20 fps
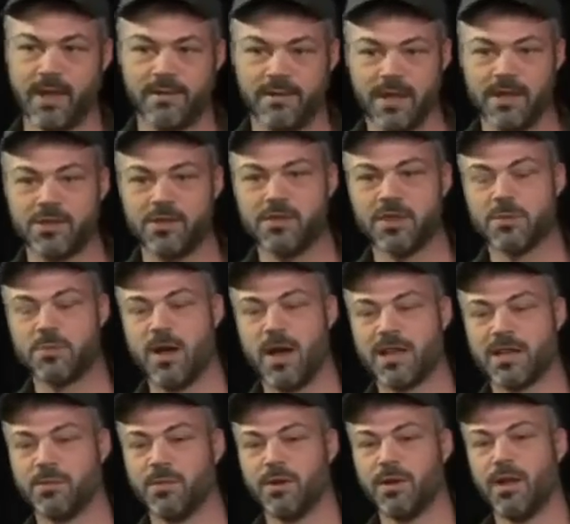Yeah, as soon as
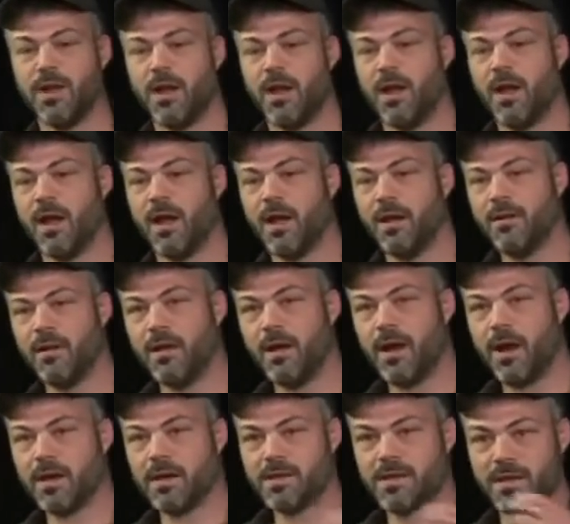possible.
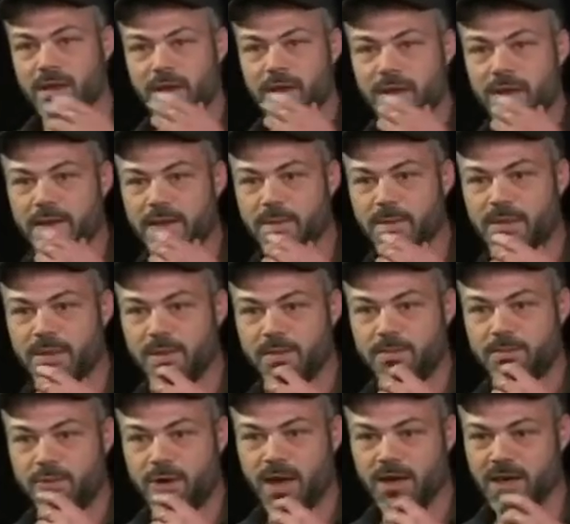Honestly, some of these
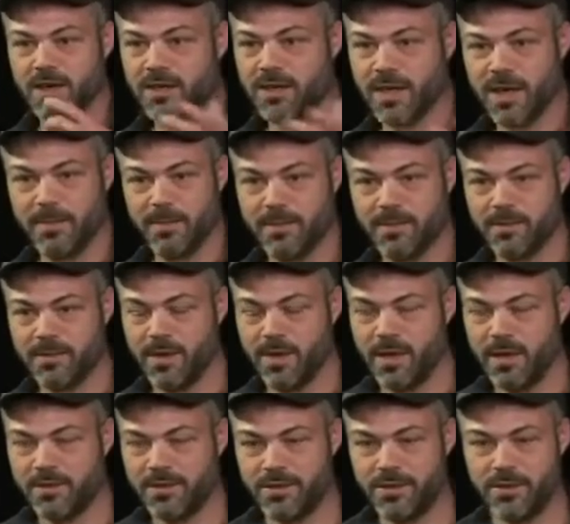projects take
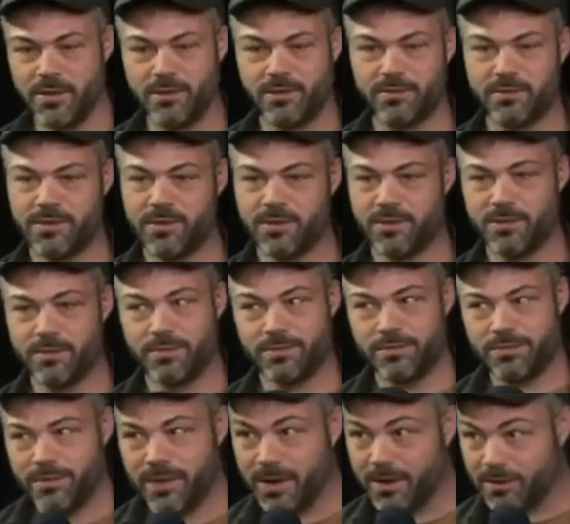
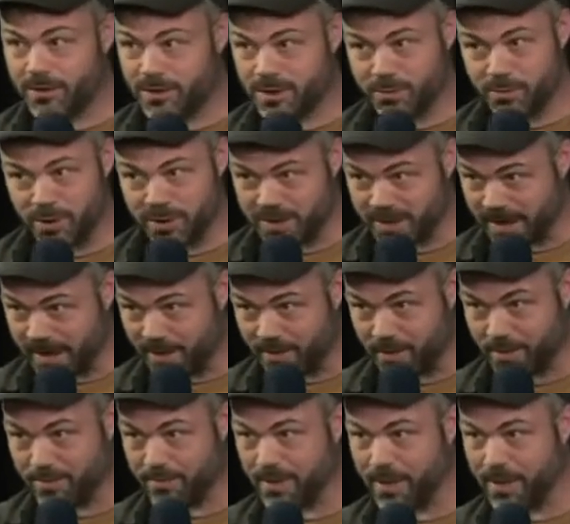2 years to put together.